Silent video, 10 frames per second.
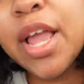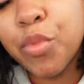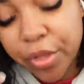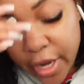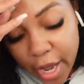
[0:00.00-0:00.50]
like
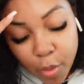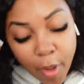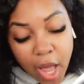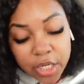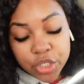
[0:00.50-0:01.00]
with nail
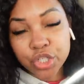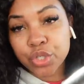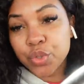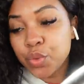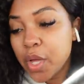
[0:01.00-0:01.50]
polish
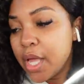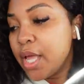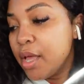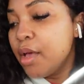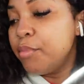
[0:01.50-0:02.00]
too,
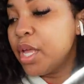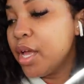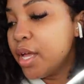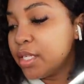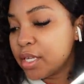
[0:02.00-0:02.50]

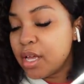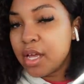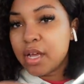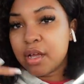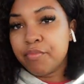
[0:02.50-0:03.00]
because
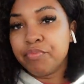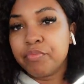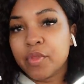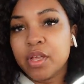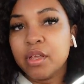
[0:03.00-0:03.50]
um
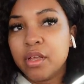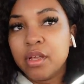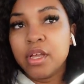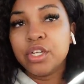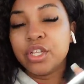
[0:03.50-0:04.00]

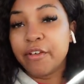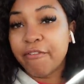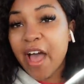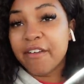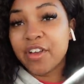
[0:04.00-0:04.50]
the
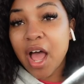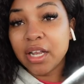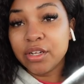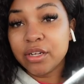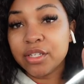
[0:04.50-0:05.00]
five
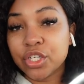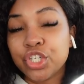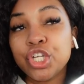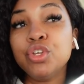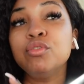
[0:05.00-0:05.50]
dollars
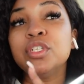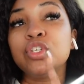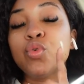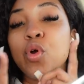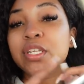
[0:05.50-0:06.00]
she used
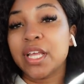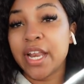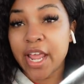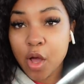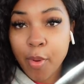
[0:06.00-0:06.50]
it towards a
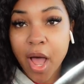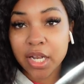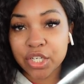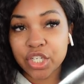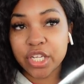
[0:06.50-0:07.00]
nail
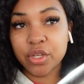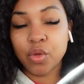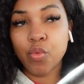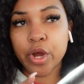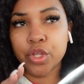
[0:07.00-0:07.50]
polish
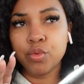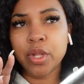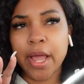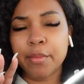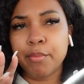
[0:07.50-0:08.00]
deal where you
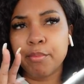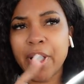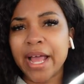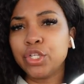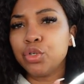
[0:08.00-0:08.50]
like
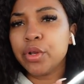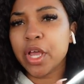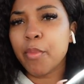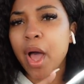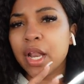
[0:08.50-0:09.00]
buy two
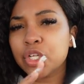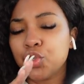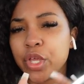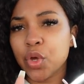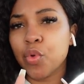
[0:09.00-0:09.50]
nail polish,
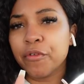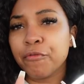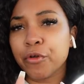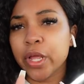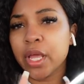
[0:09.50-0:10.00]
you get one
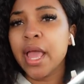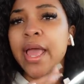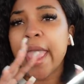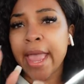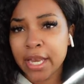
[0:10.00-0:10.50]
free,
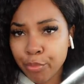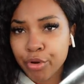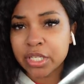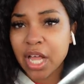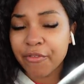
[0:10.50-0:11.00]
and it
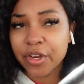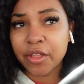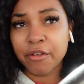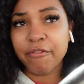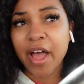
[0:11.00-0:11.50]
prints off
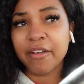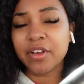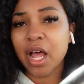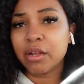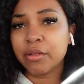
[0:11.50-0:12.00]
another
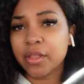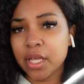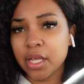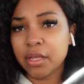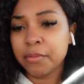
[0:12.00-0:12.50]
five dollar
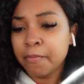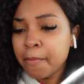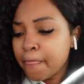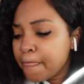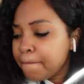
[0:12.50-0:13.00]
thing.
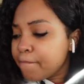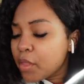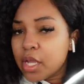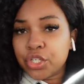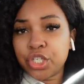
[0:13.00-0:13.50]

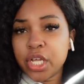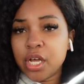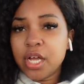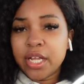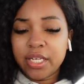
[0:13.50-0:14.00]
She
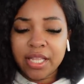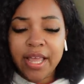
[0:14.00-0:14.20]
uh did